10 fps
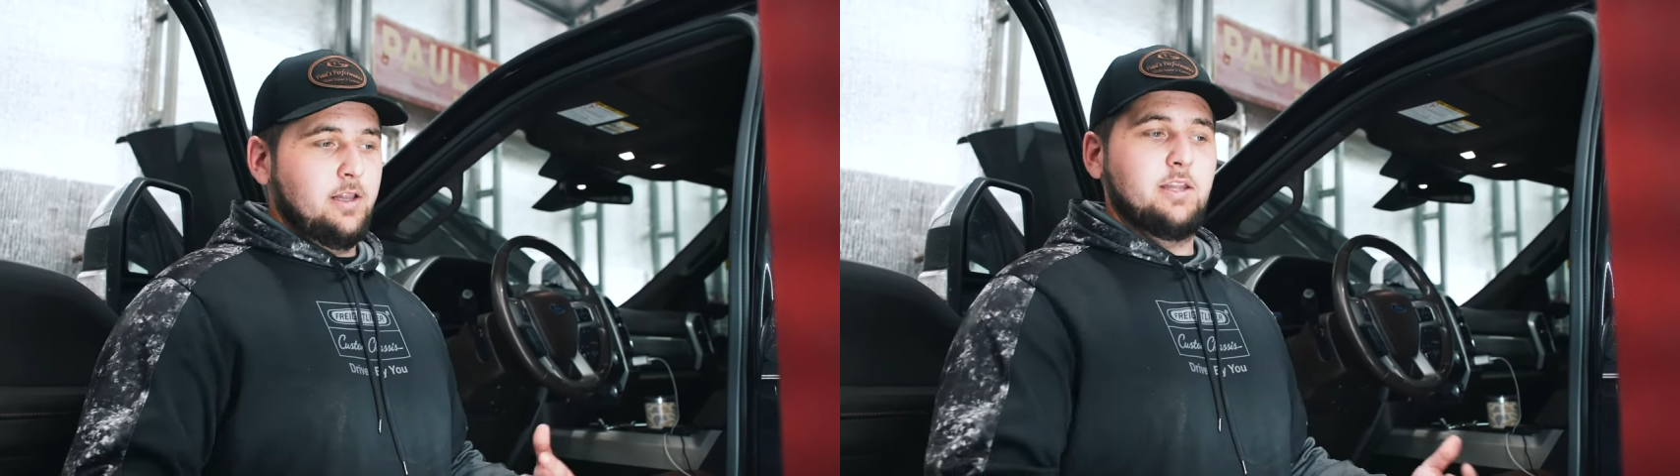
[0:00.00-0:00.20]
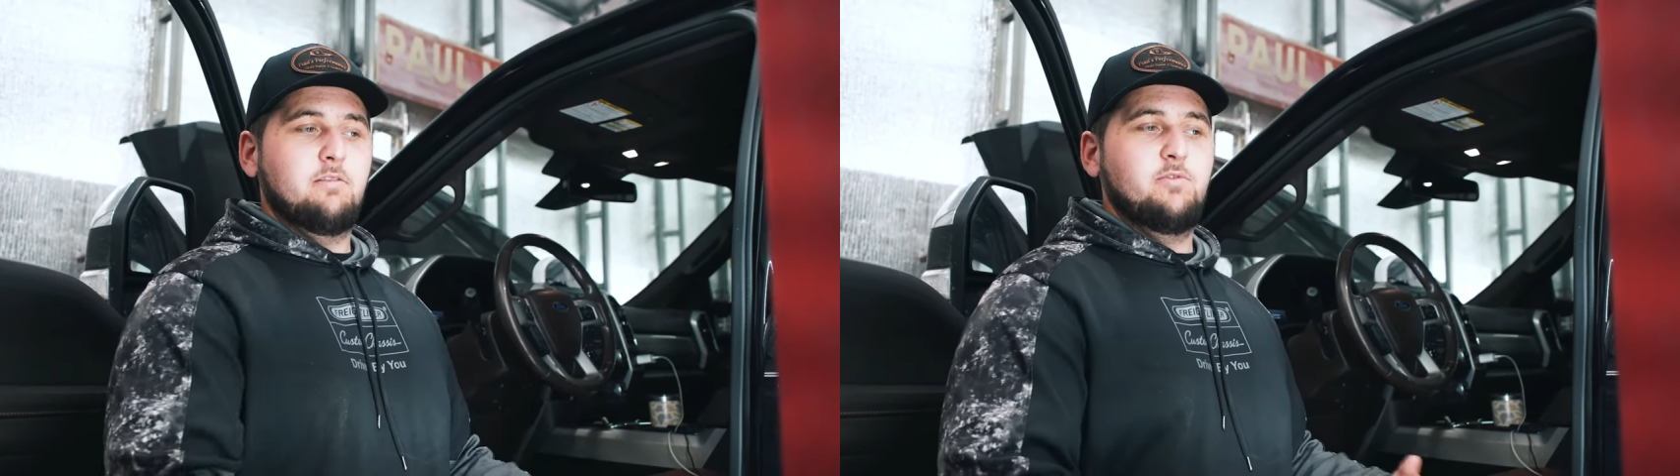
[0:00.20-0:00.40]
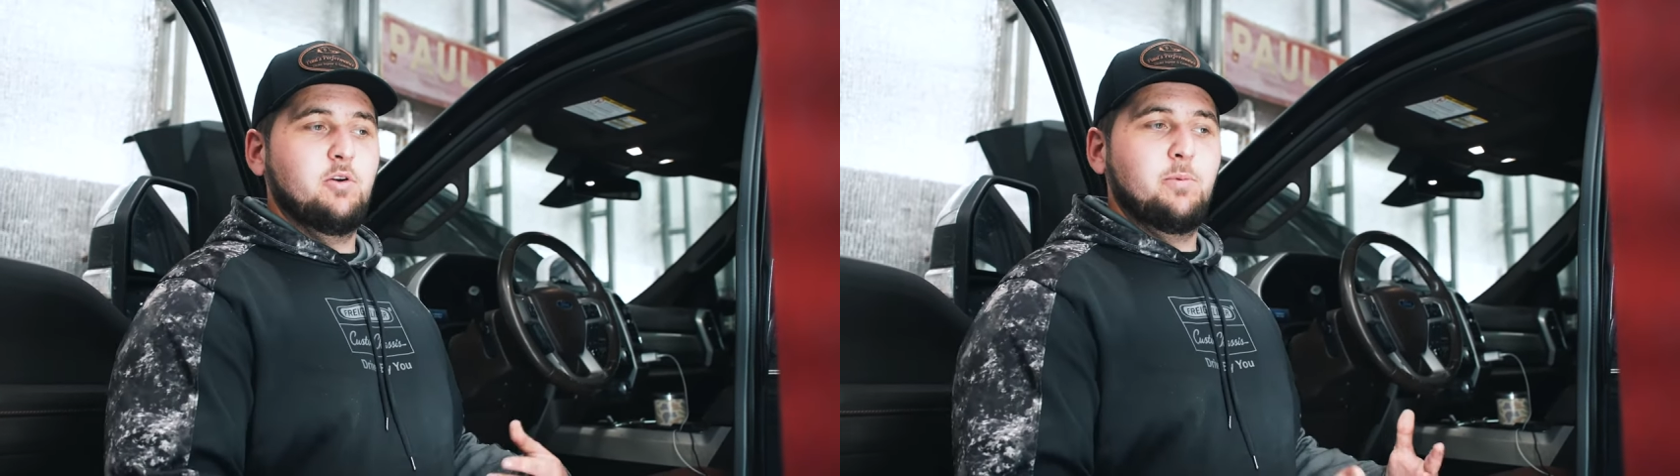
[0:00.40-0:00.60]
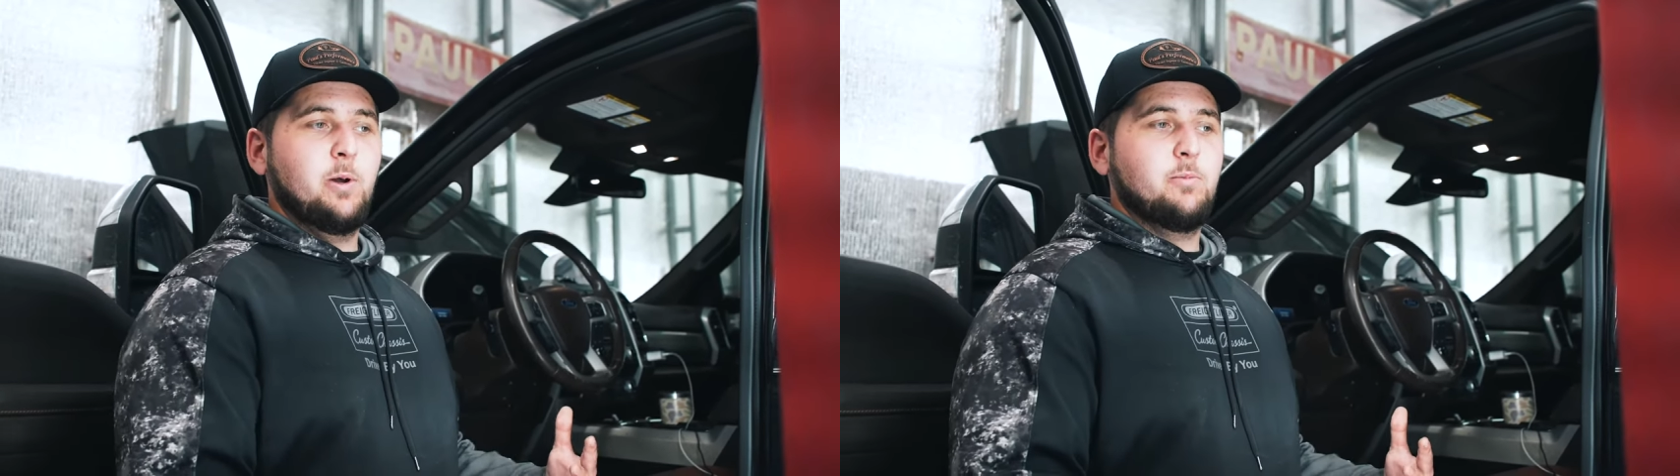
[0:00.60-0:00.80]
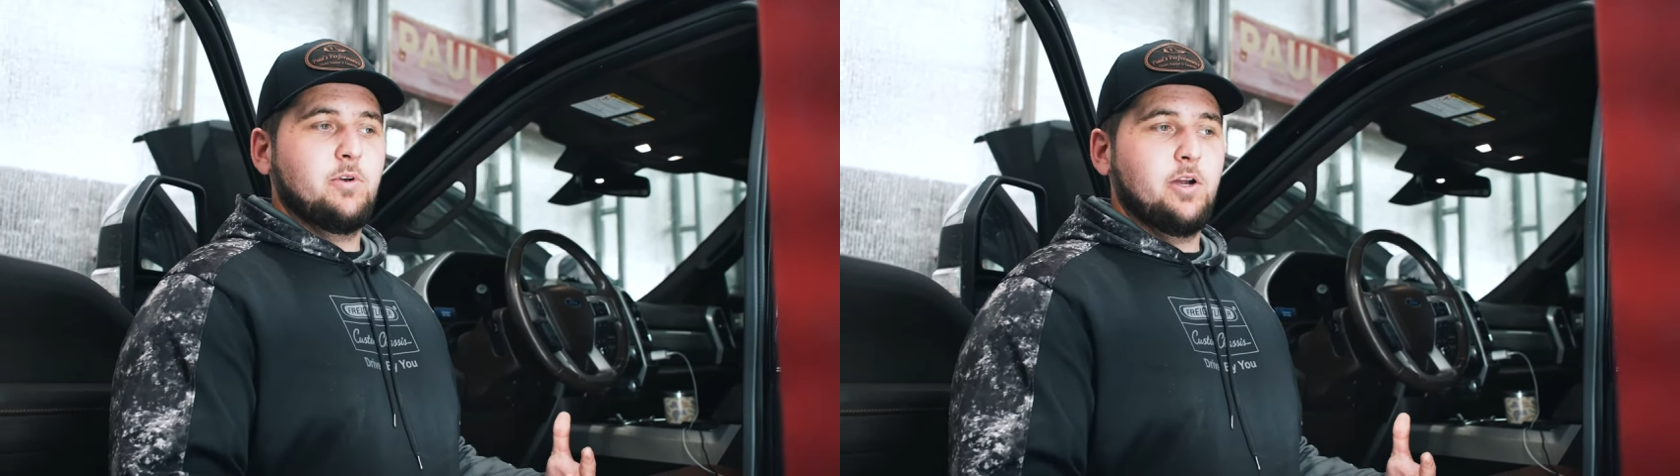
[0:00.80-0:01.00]
let the fuel
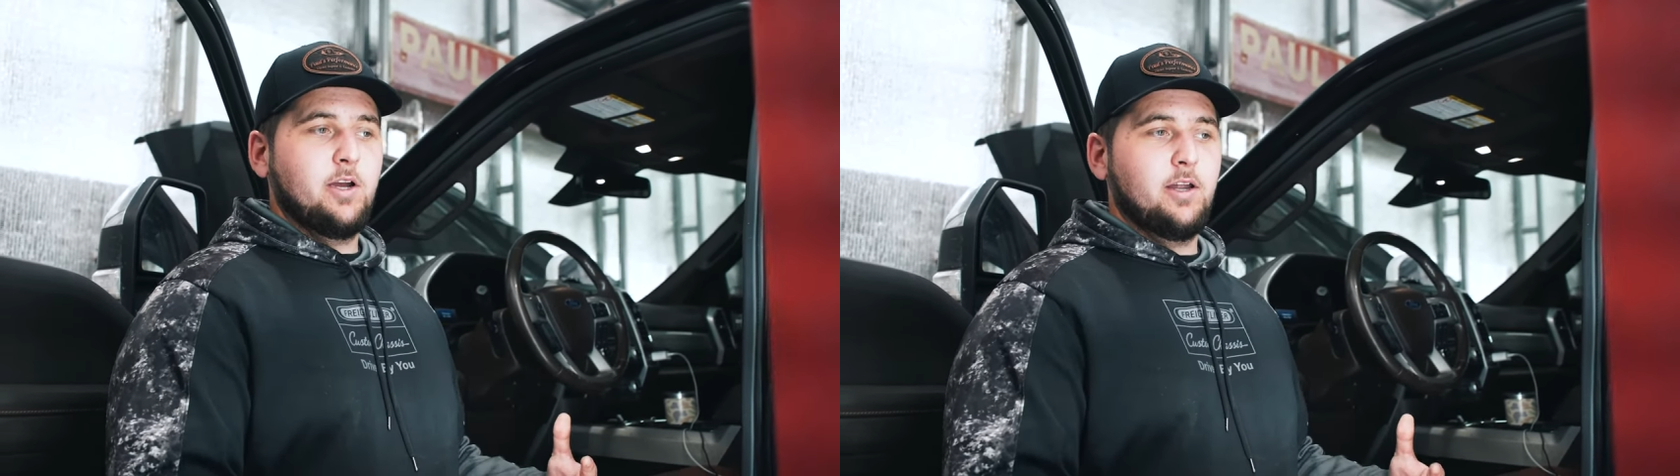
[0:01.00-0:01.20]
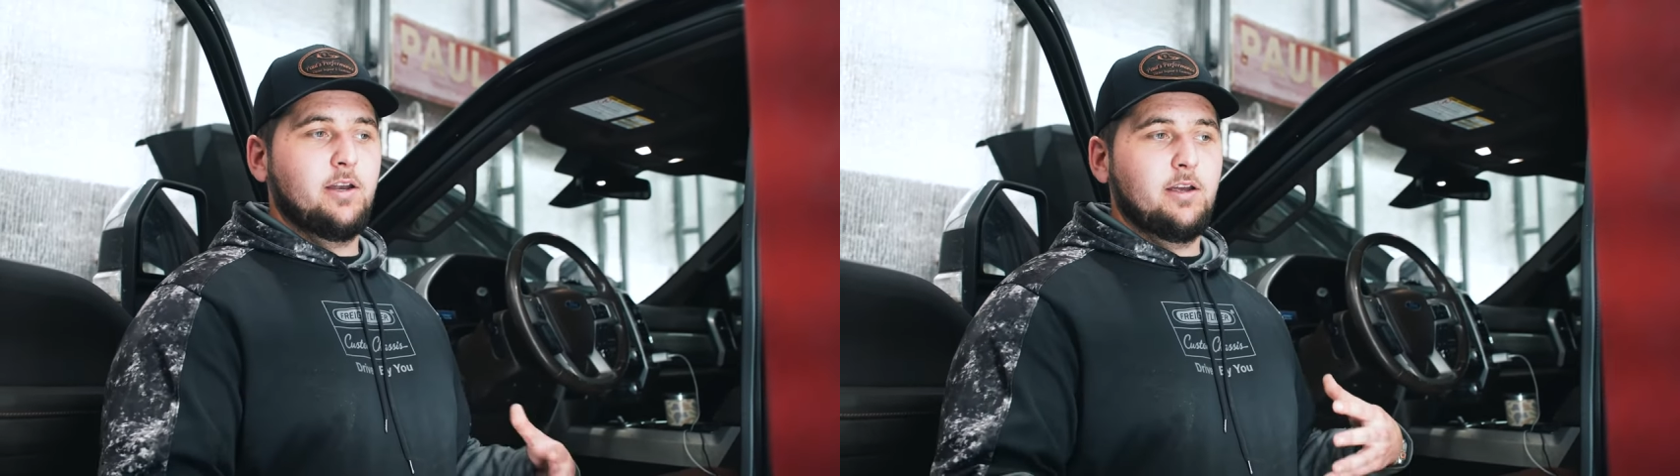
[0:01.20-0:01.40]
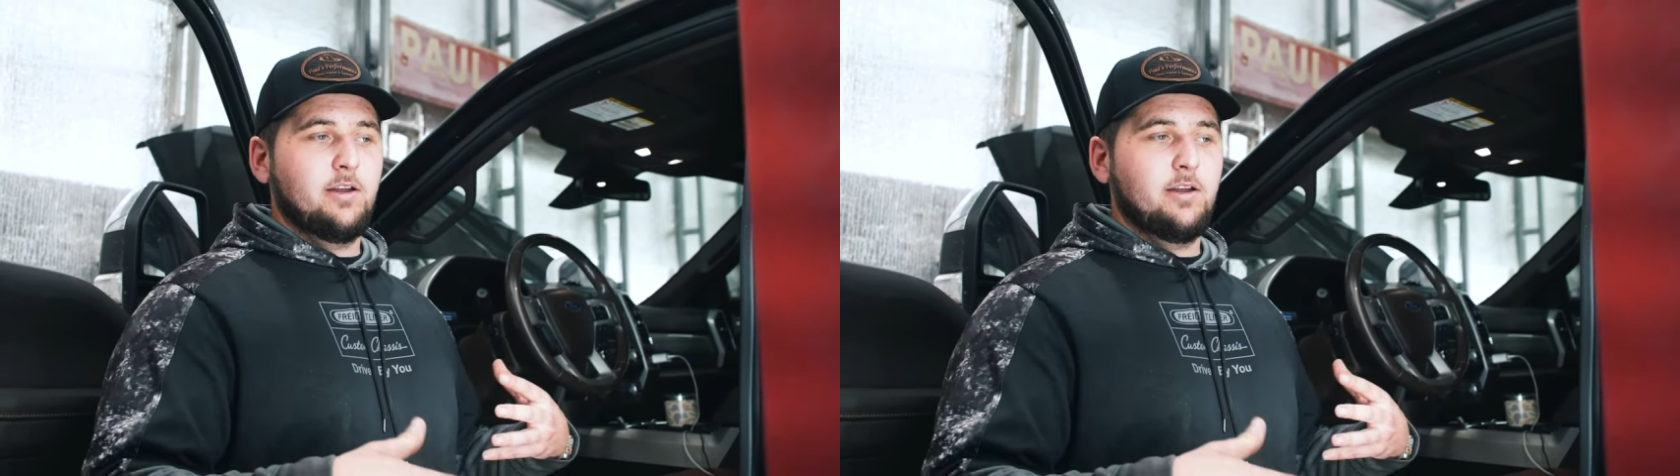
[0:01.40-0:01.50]
pump run.